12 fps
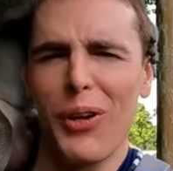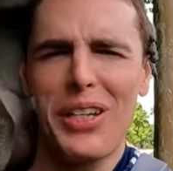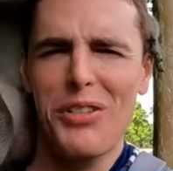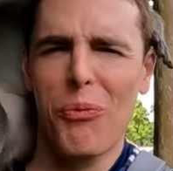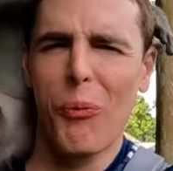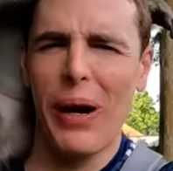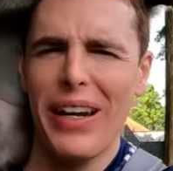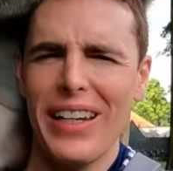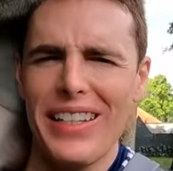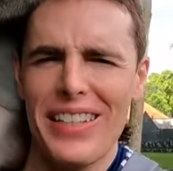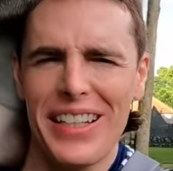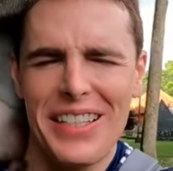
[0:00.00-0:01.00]
No, he's
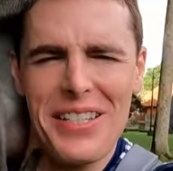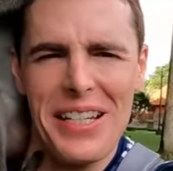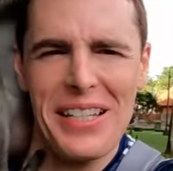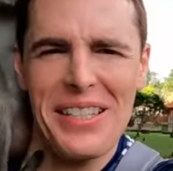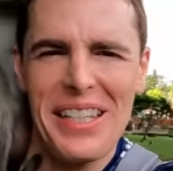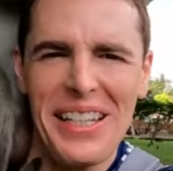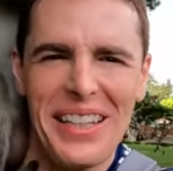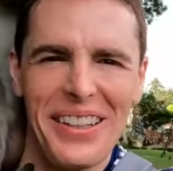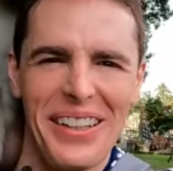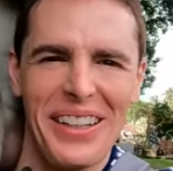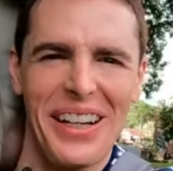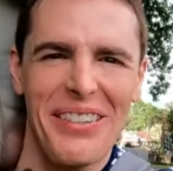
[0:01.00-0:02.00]
like 16
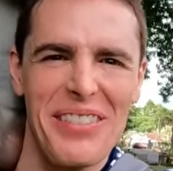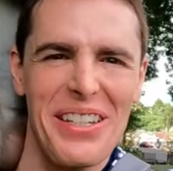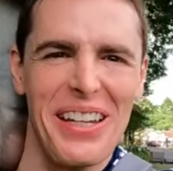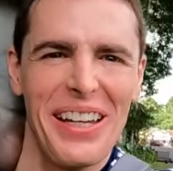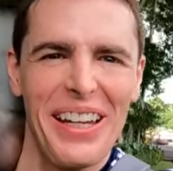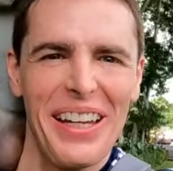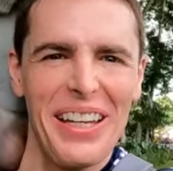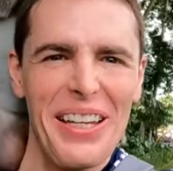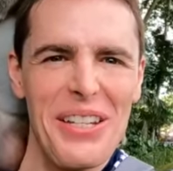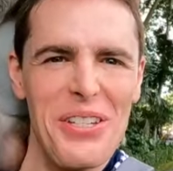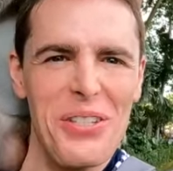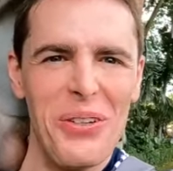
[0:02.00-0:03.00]
kilograms.
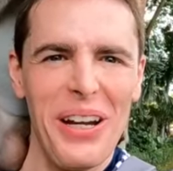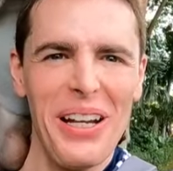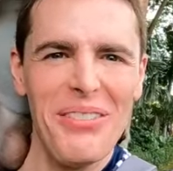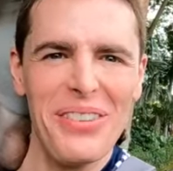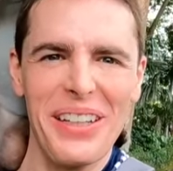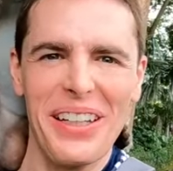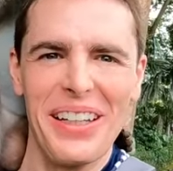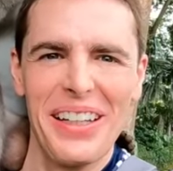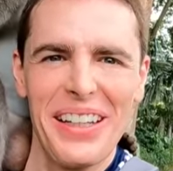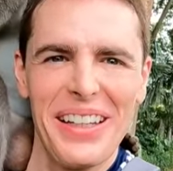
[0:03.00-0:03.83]
6. He's so heavy.